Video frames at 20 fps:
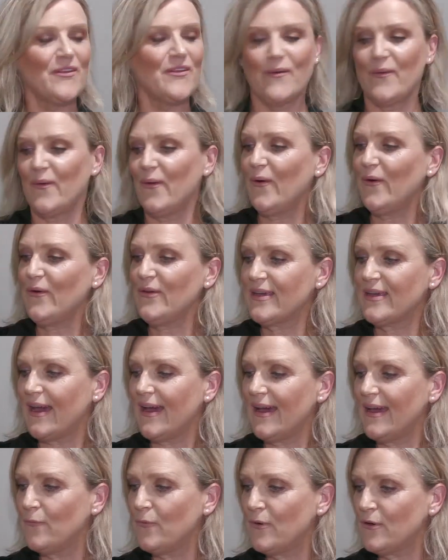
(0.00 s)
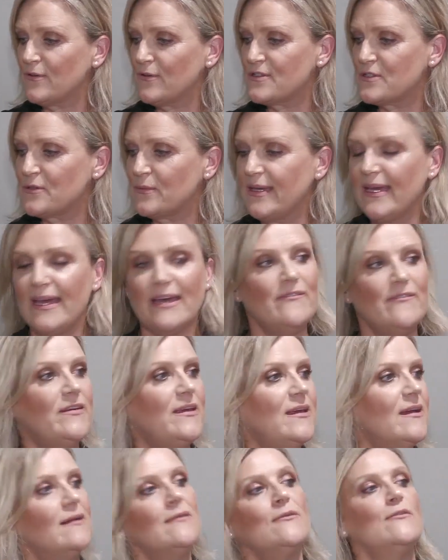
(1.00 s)
Okay, what else do we have
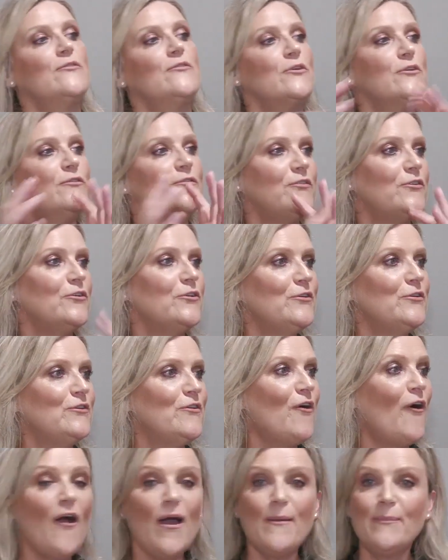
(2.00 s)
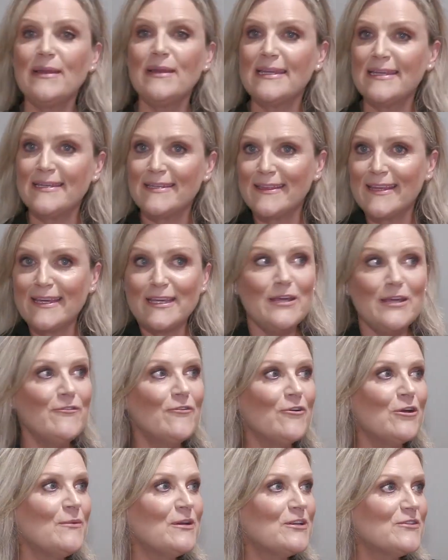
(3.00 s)
here? I've got a few. Hi, Belinda. Thank you
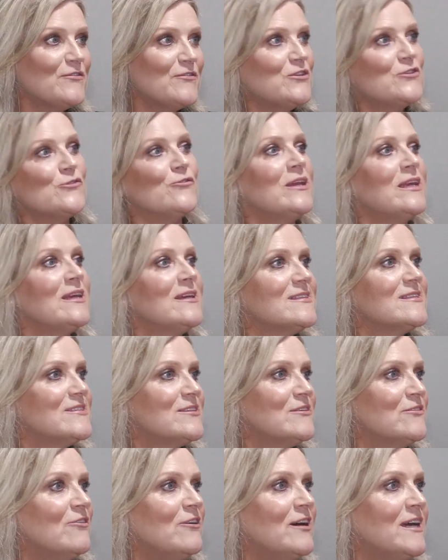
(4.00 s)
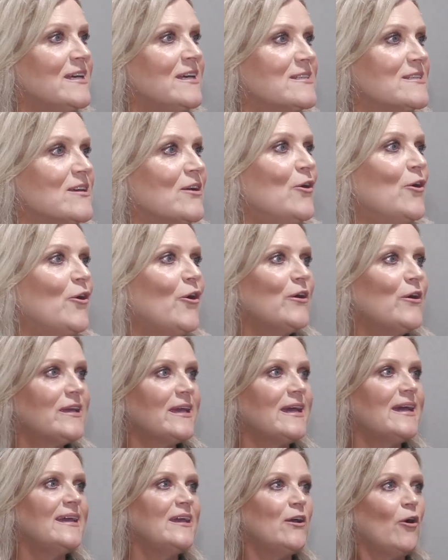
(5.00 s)
very much for joining us tonight.
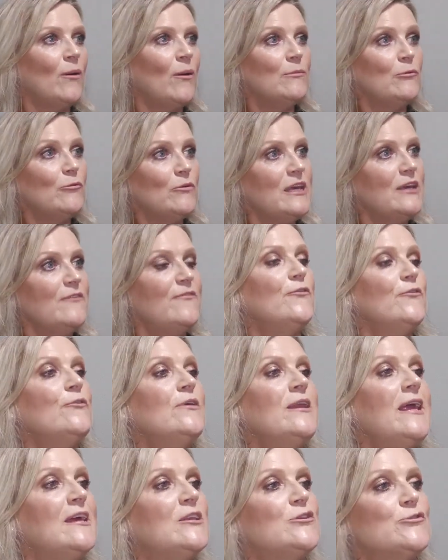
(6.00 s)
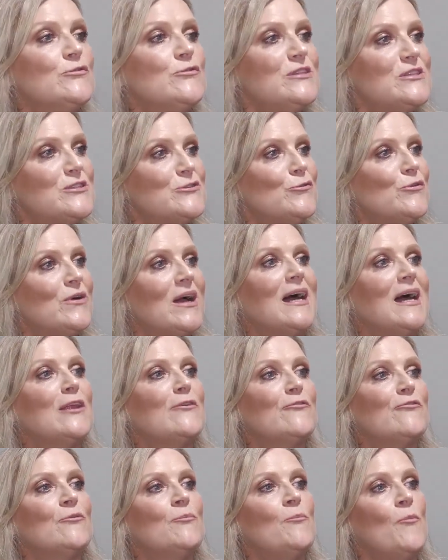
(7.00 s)
Okay, I'm looking for an entrance door colour
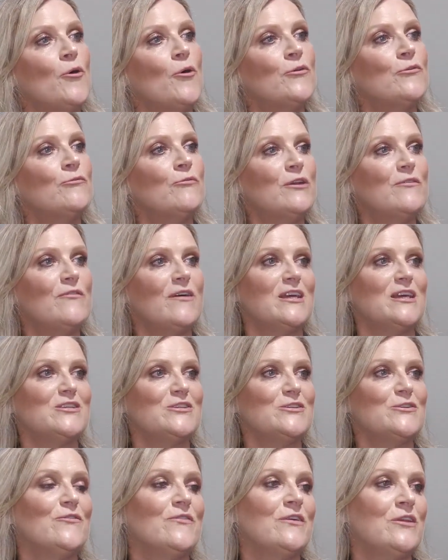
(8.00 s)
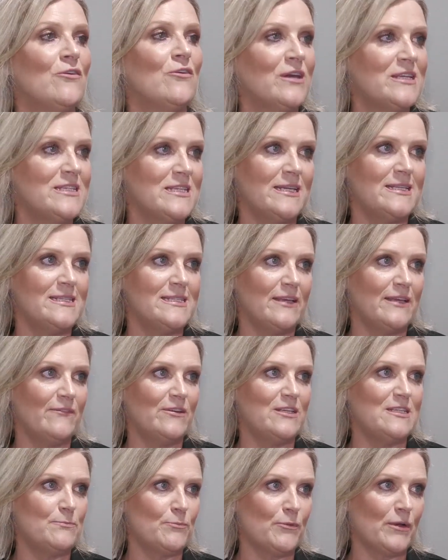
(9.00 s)
for a modern renovation of a
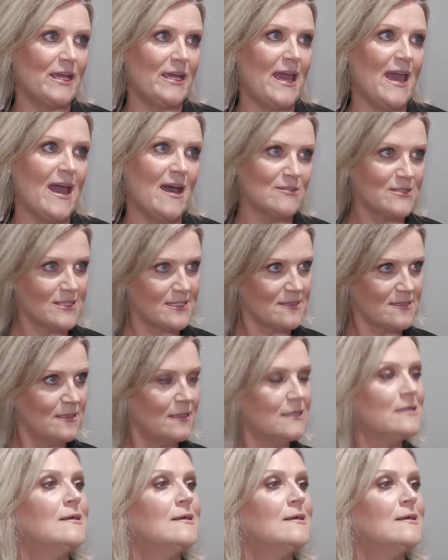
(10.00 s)
1970s brick house.